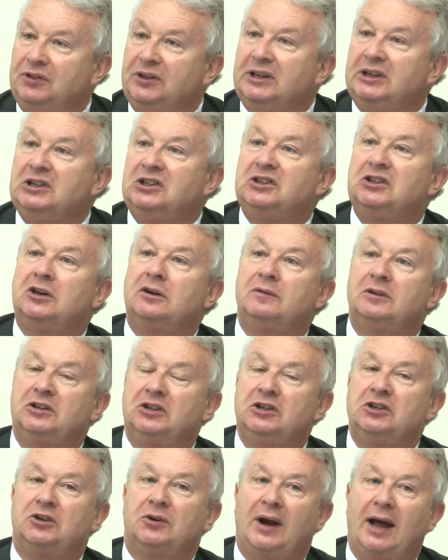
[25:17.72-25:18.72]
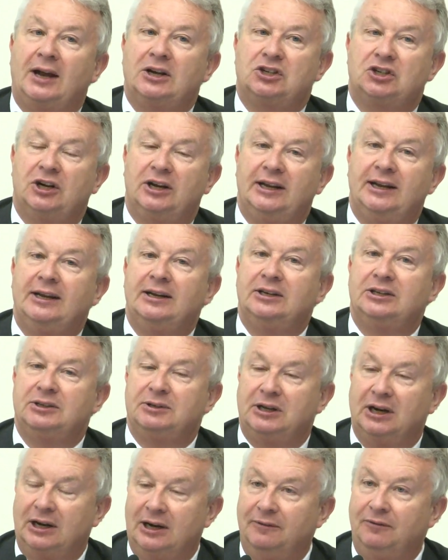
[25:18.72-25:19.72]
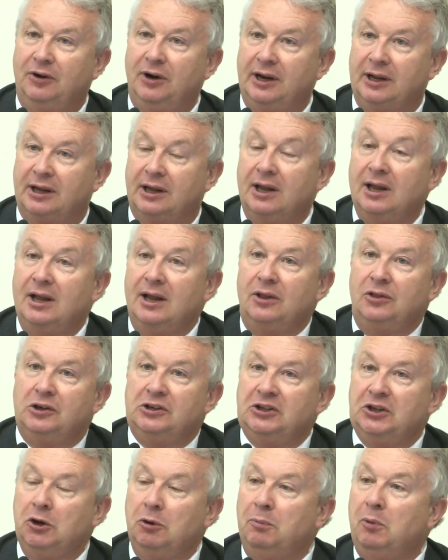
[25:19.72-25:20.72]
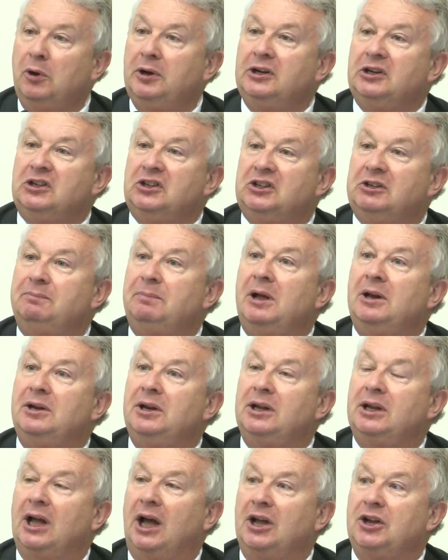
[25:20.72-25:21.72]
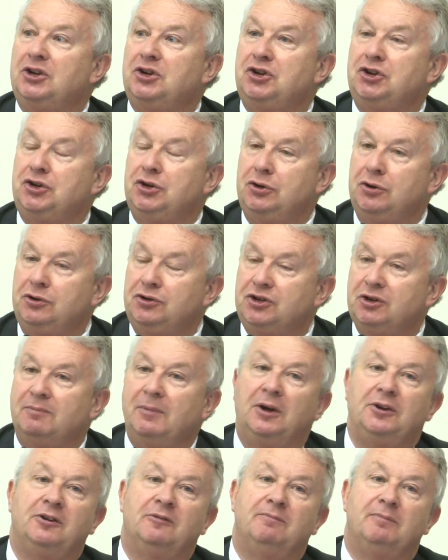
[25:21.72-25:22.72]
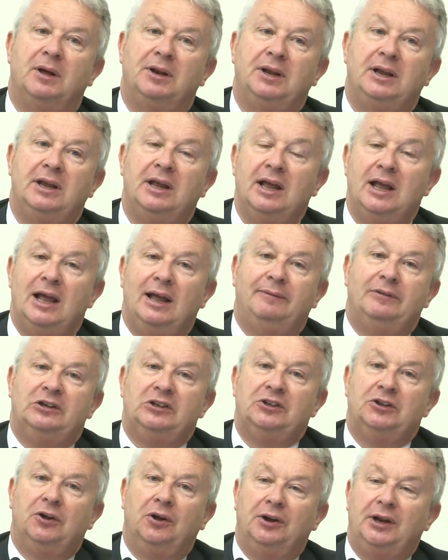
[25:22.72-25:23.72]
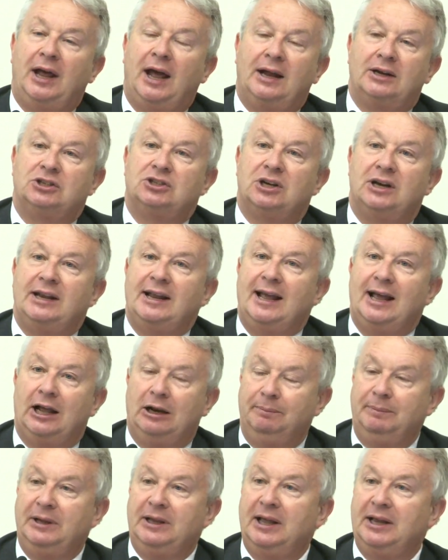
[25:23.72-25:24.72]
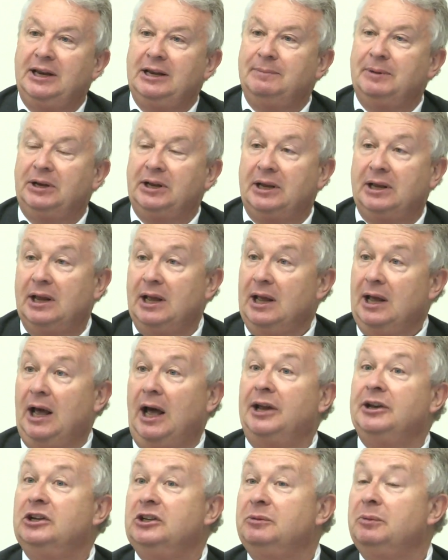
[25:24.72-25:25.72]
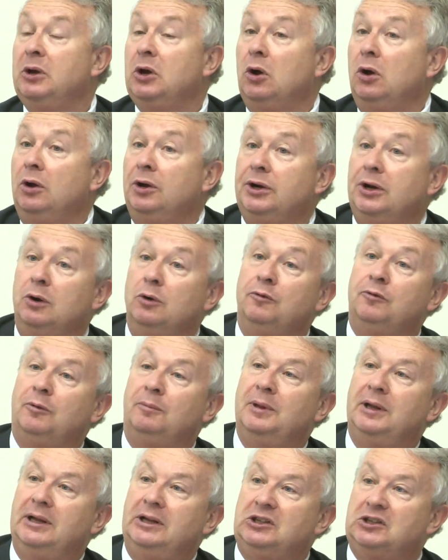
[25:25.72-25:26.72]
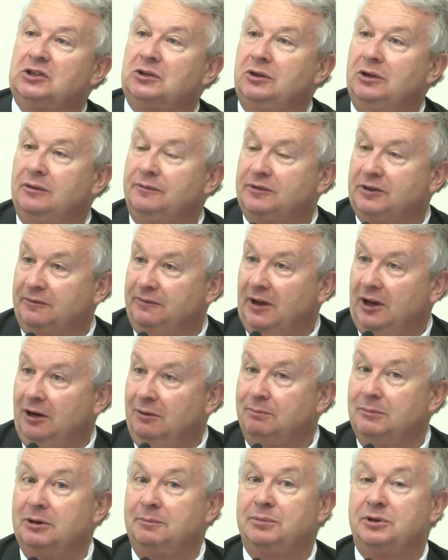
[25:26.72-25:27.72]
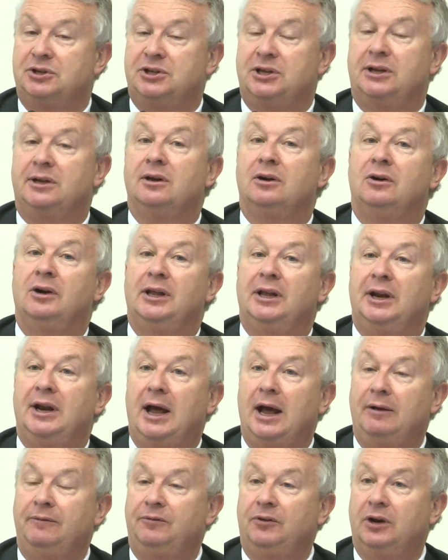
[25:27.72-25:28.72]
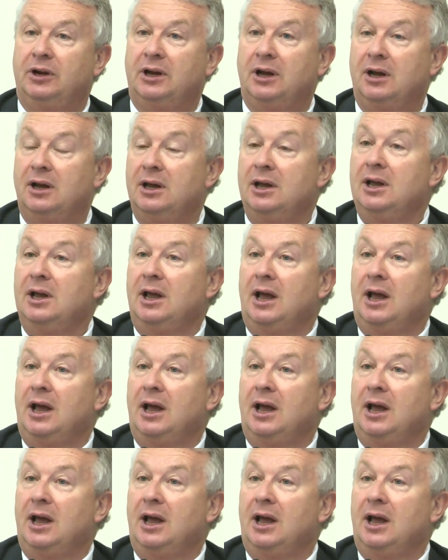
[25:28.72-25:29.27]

these services are actually delivering. There's no point in spending a huge amount of money if it's not actually helping anybody. And as we all know from the history of development, particularly in Africa,